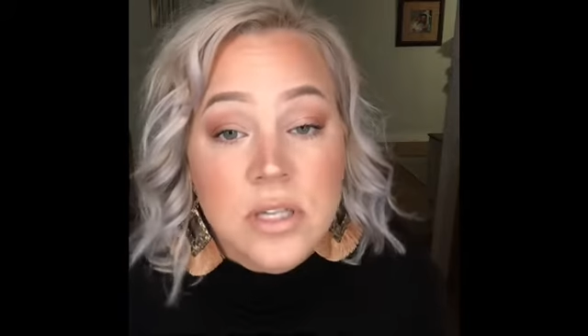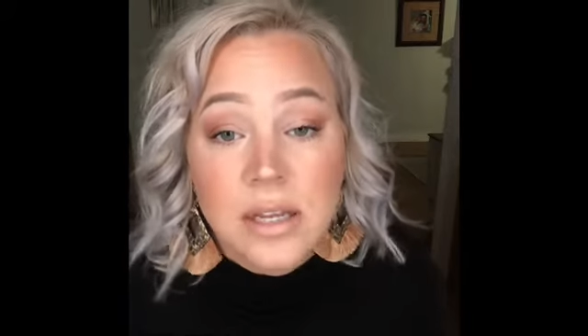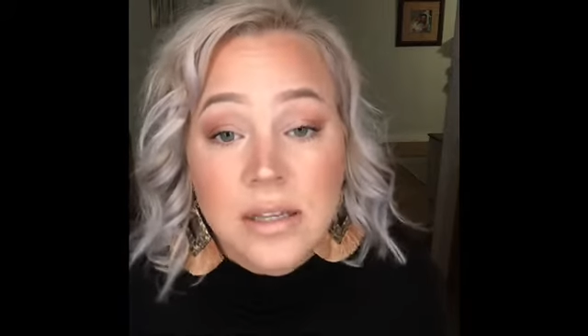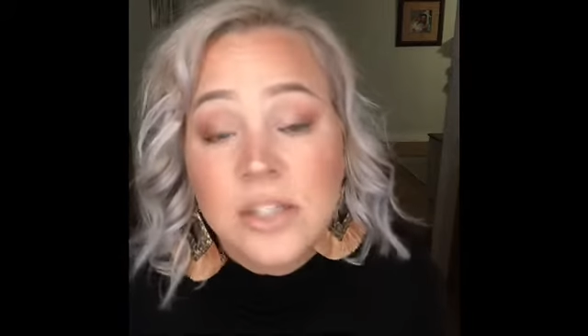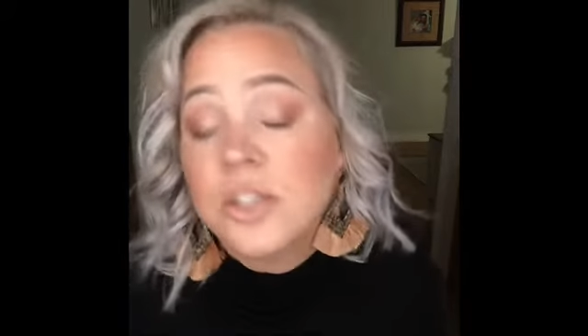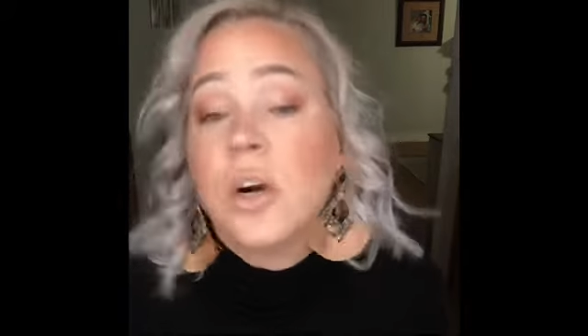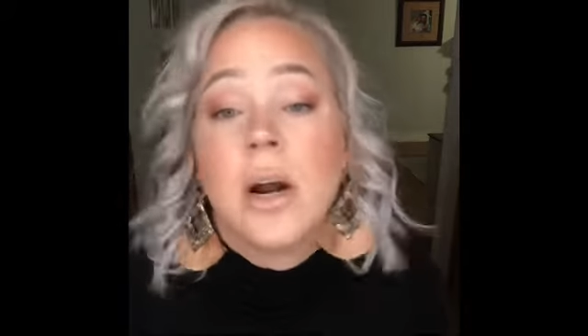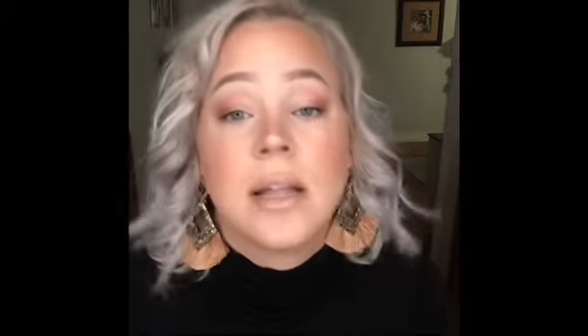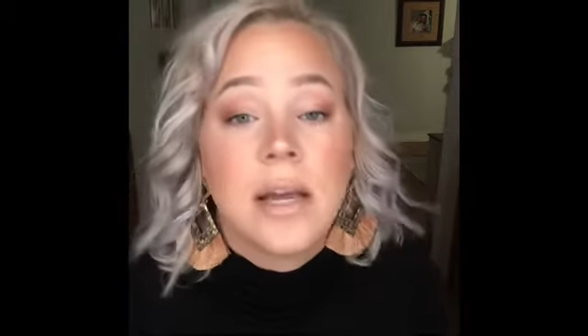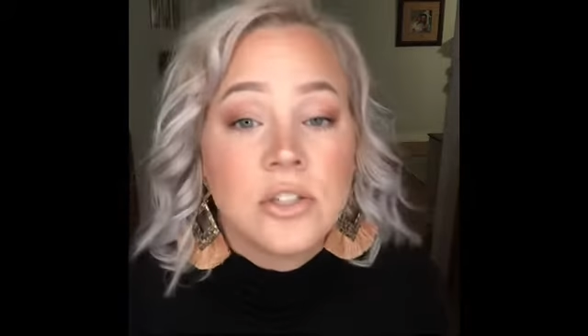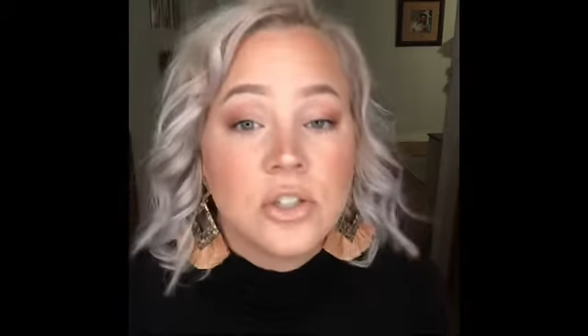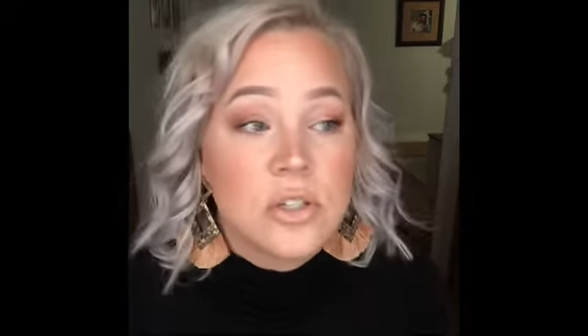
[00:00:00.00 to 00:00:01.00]
Unless your
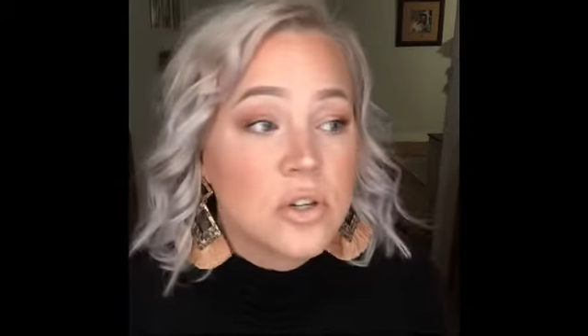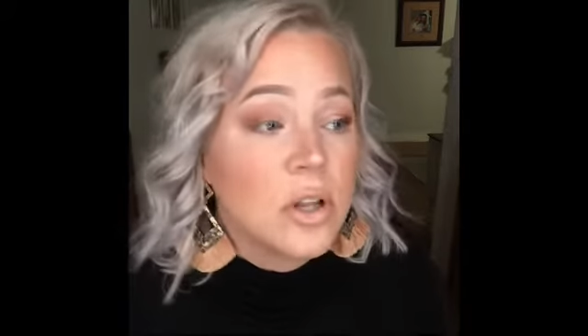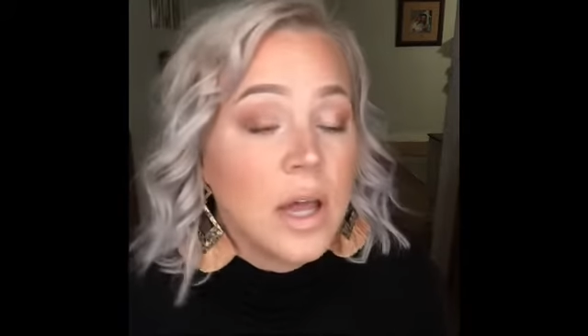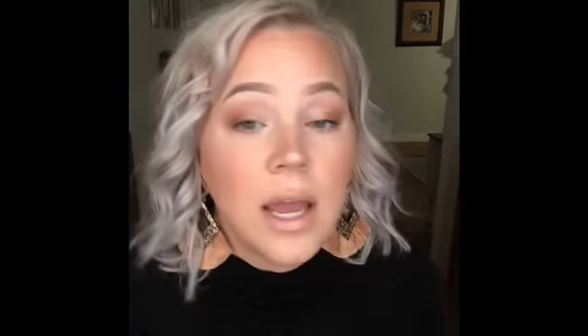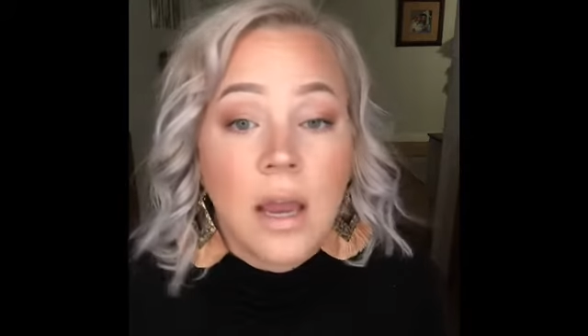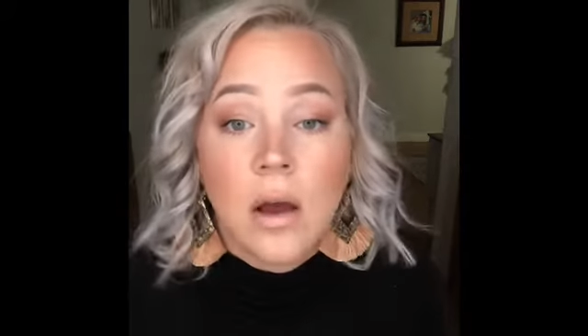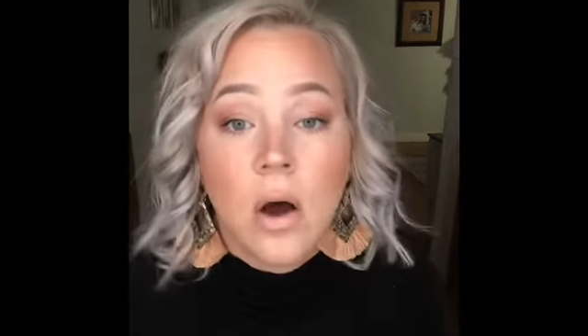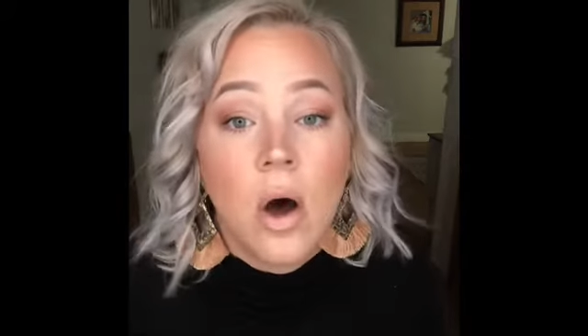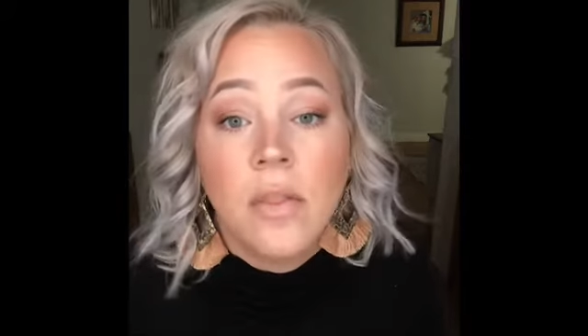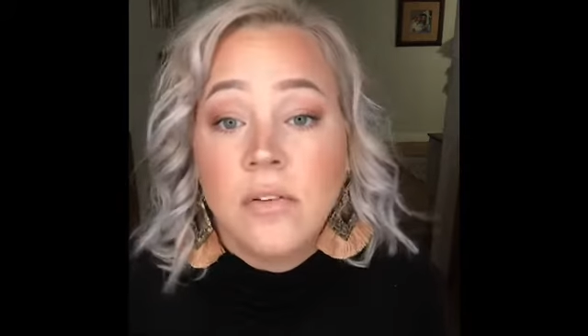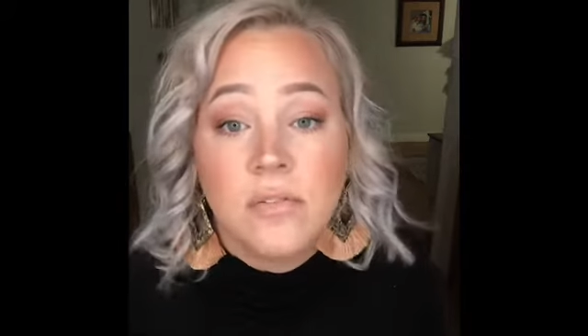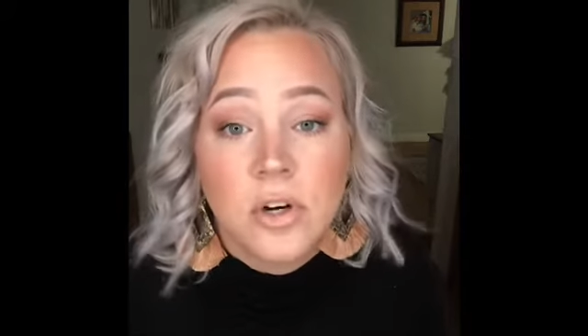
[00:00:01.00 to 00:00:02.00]
eyelashes are like on
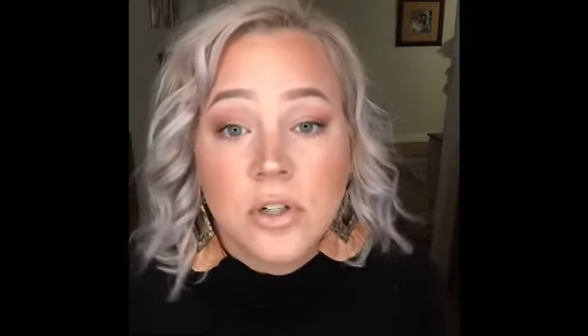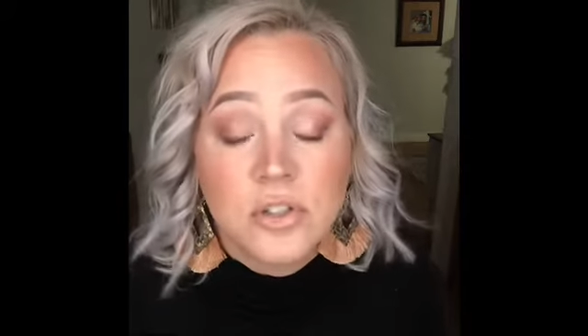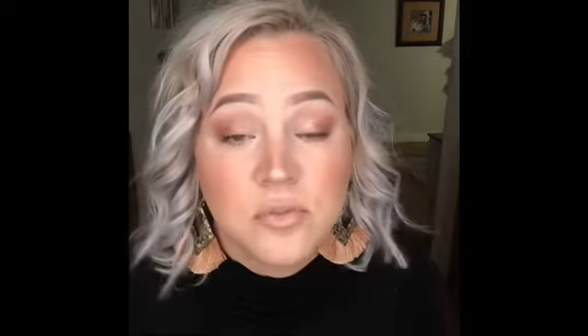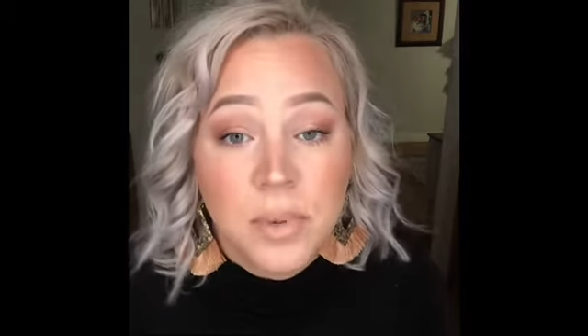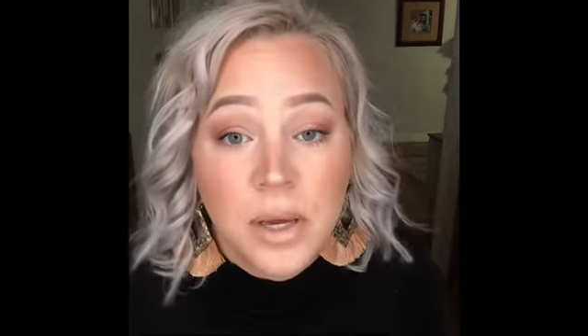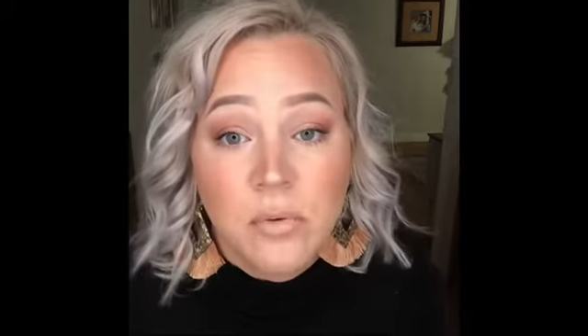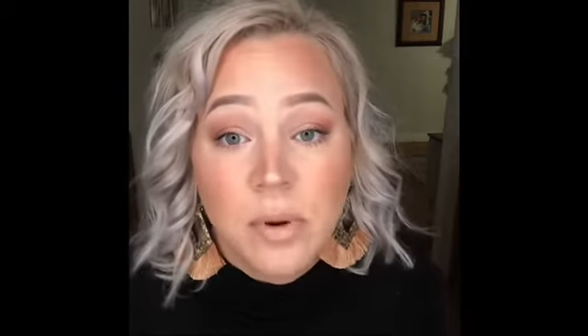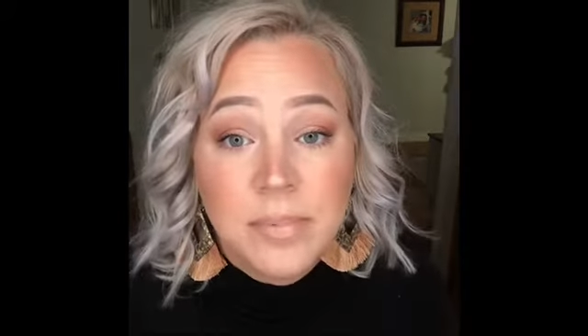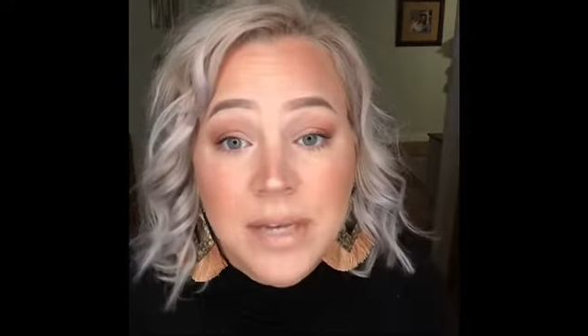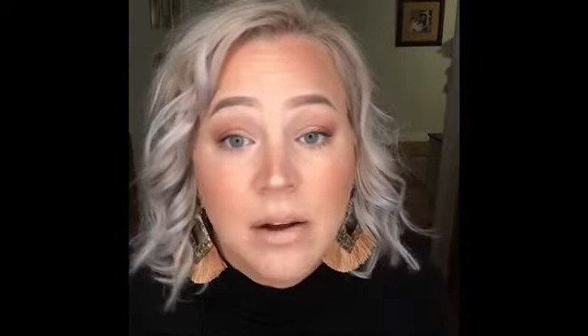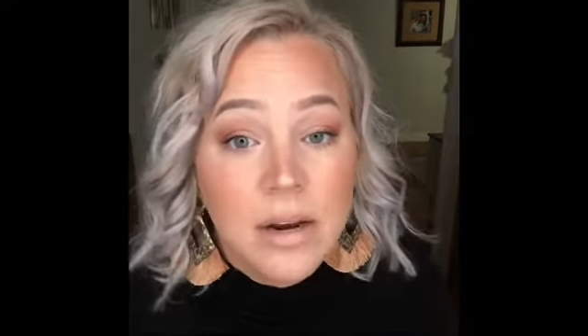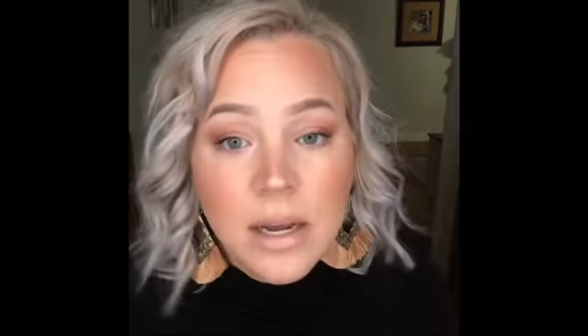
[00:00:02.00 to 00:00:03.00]
the verge of being ripped
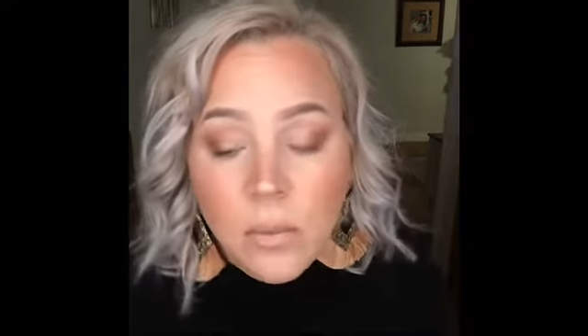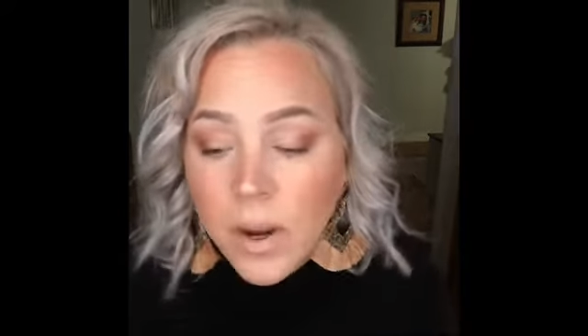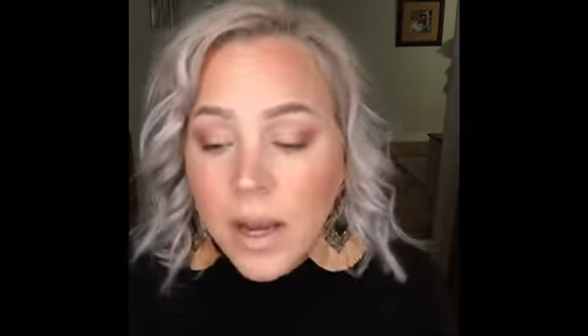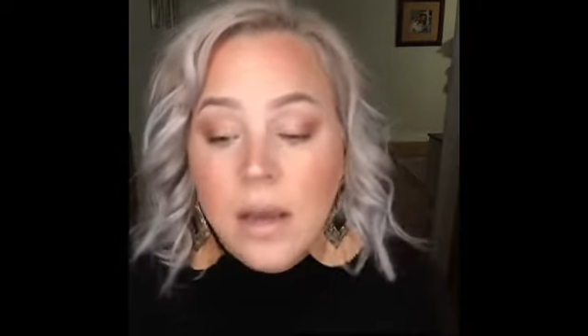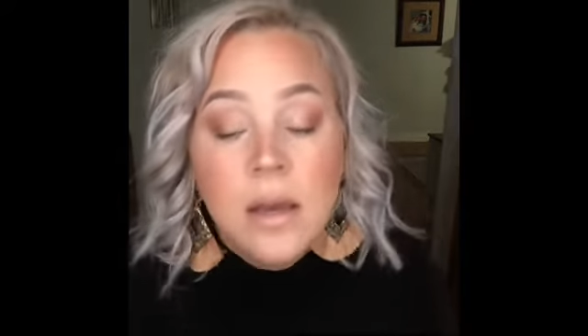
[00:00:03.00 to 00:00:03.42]
out anyway,